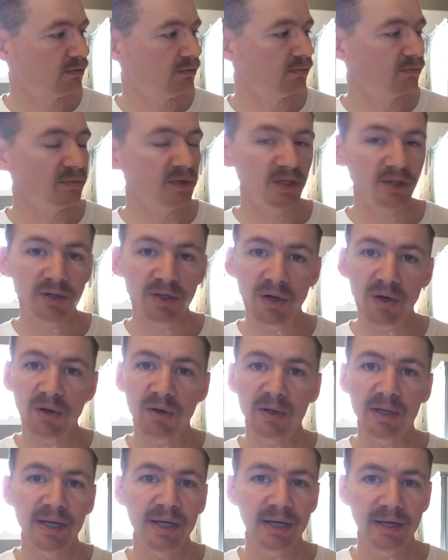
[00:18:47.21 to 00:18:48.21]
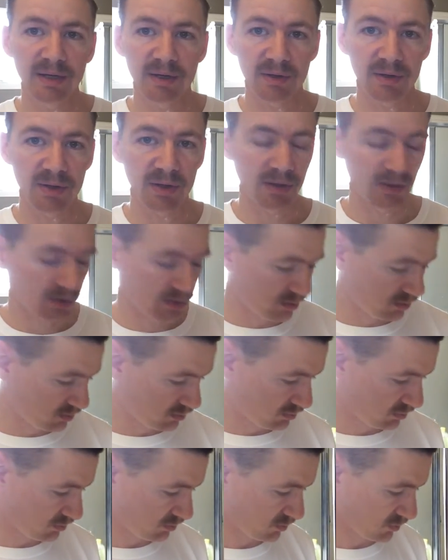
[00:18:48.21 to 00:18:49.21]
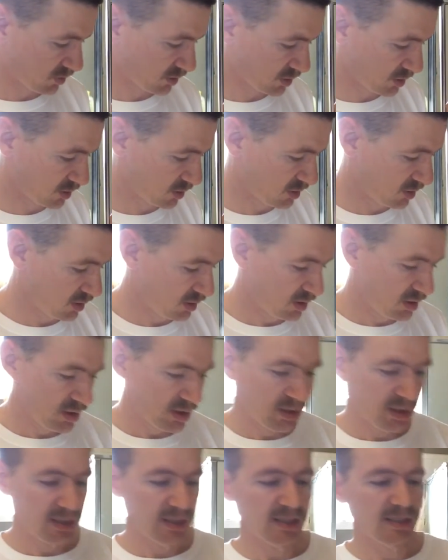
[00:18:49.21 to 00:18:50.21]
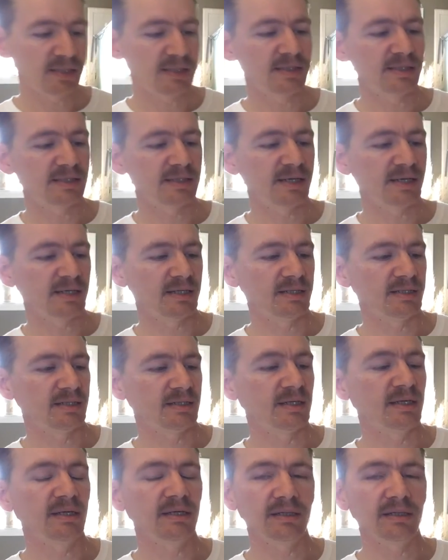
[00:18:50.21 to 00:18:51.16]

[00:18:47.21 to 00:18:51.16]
menthol and alcohol, which yes, this has